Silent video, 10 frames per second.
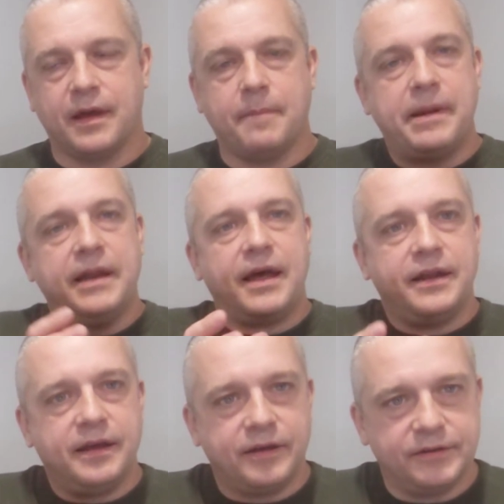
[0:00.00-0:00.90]
a
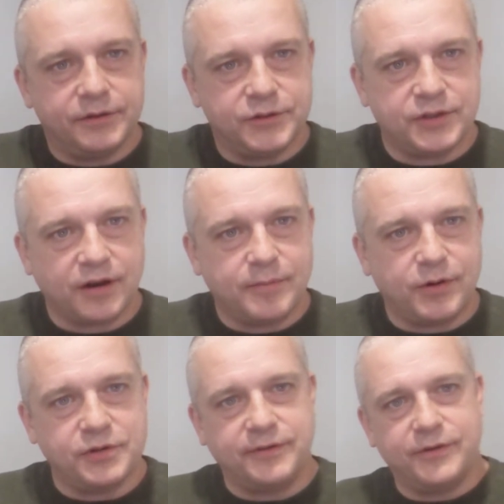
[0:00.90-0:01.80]
banana
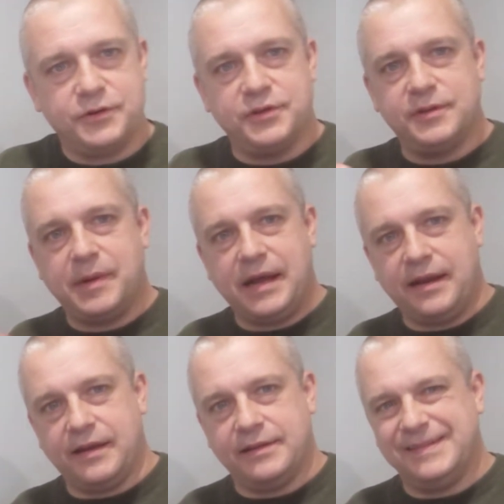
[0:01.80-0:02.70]
starburst versus a
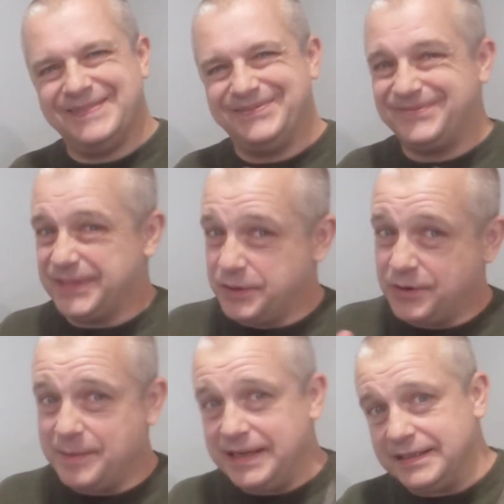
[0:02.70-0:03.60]
banana. You know
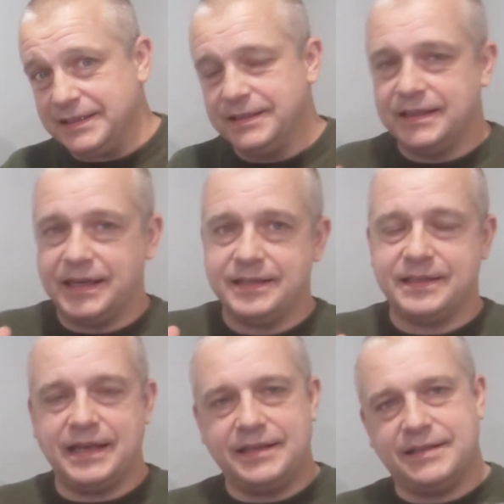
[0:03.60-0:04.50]
what I mean?
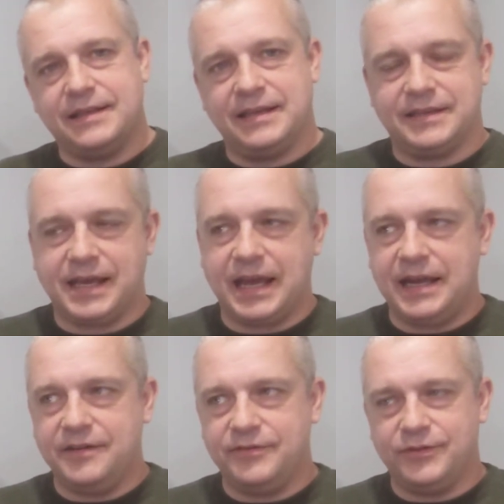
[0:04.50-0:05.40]
It's
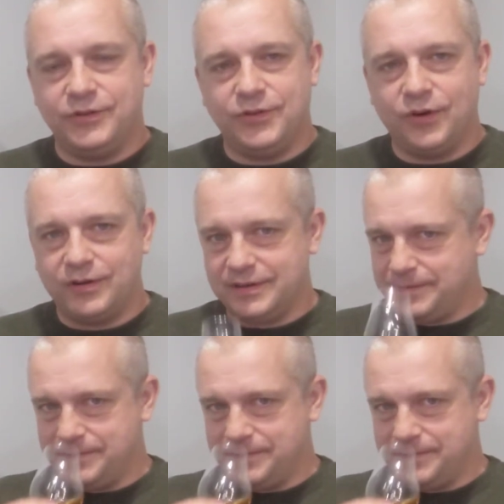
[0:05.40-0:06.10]
kind of not.